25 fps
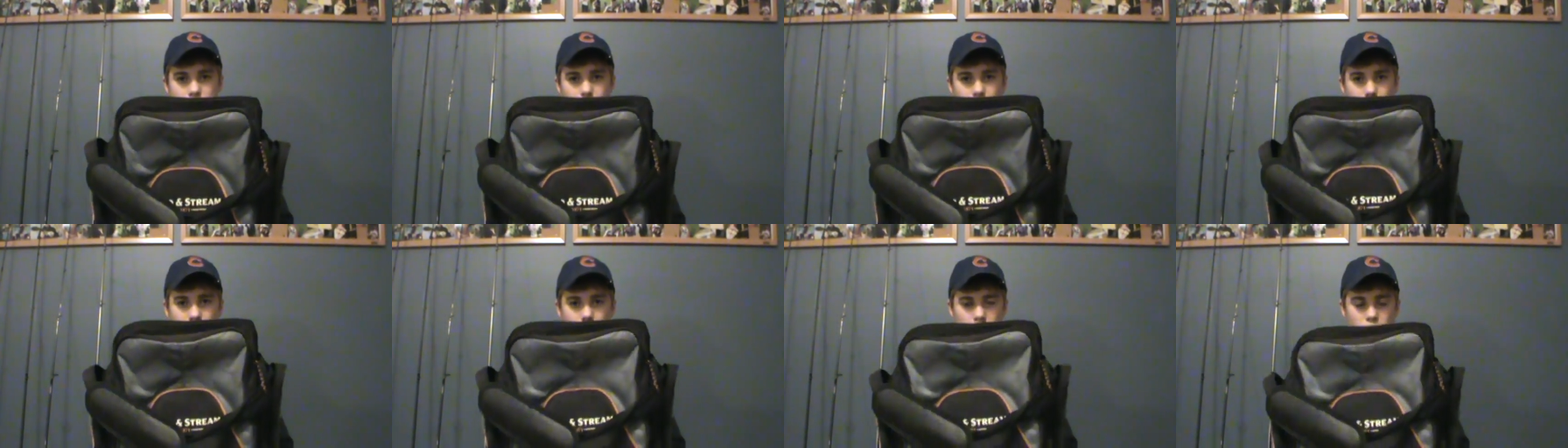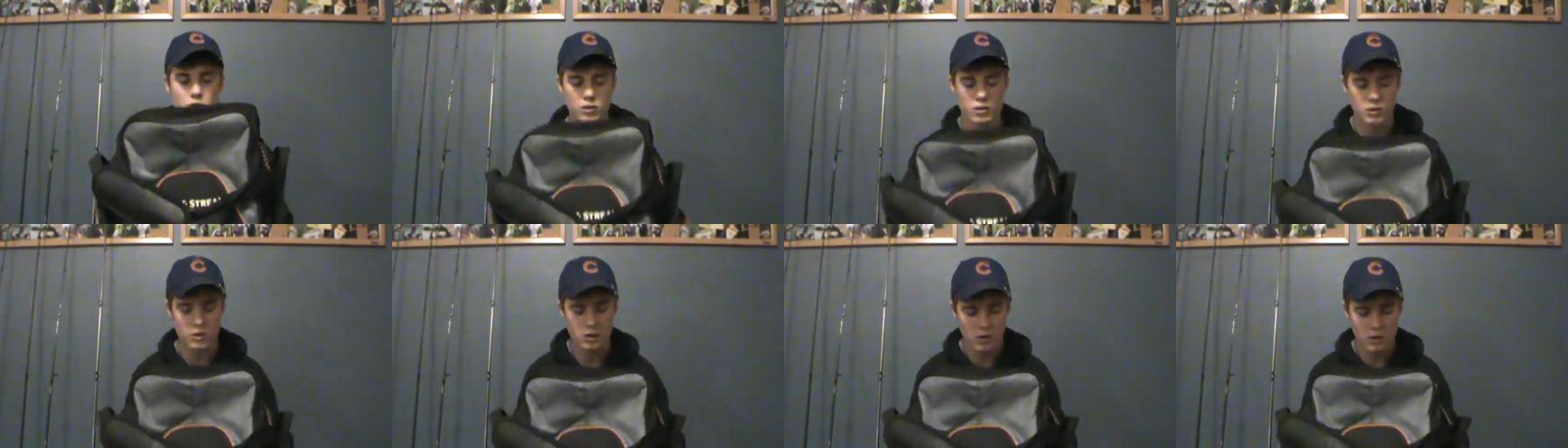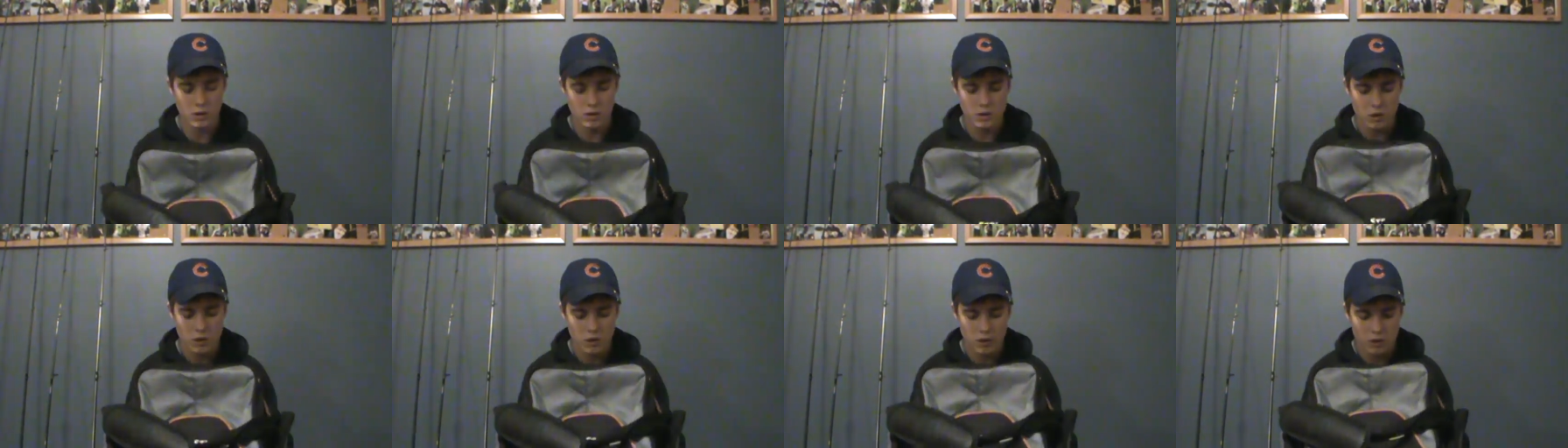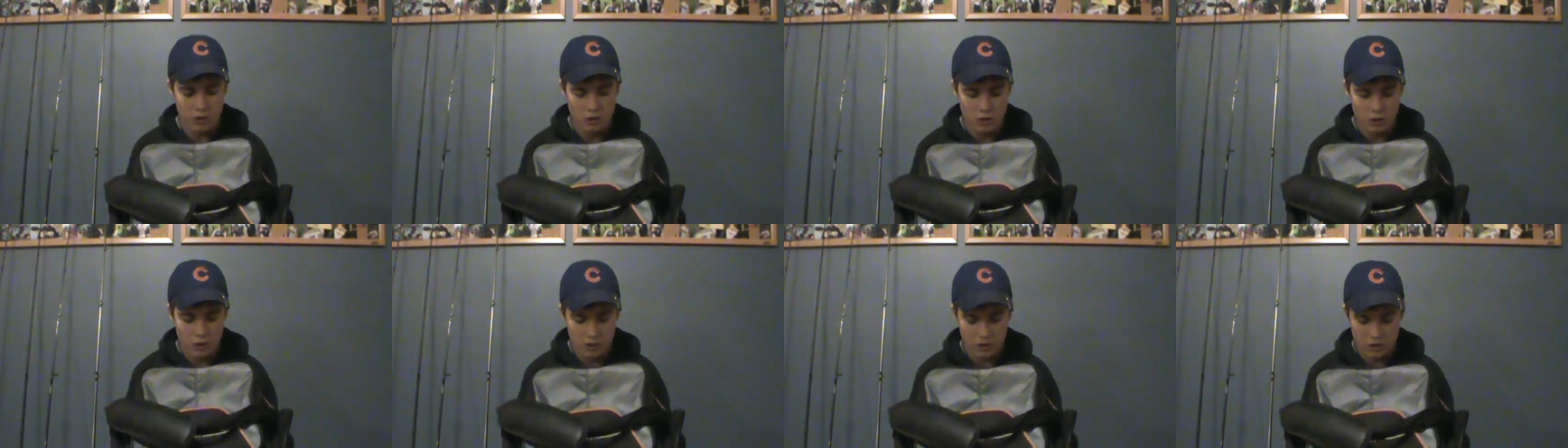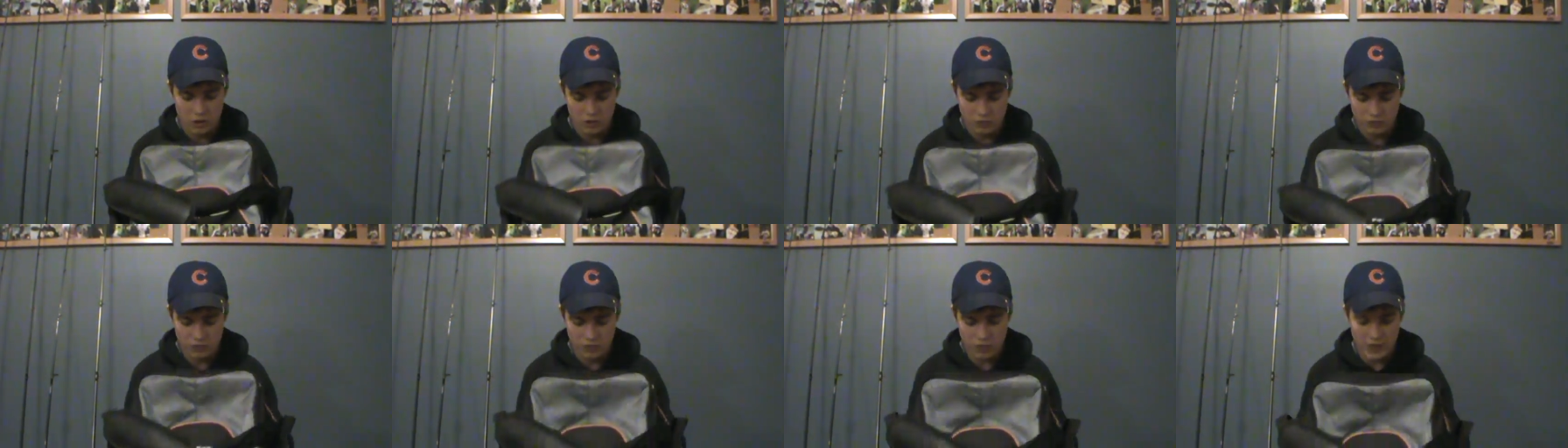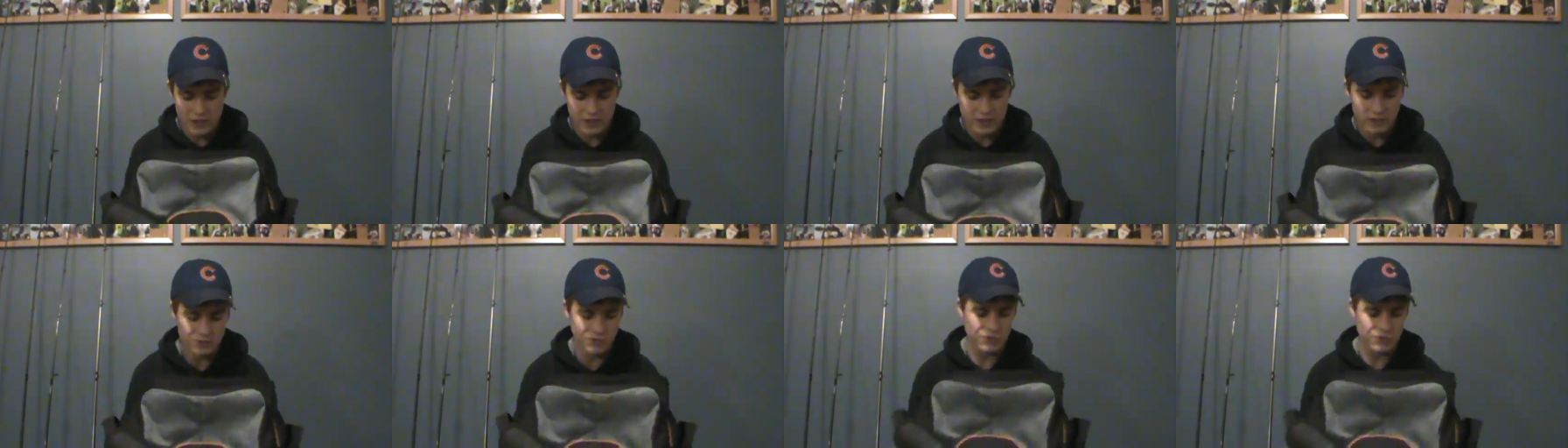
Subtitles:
but I can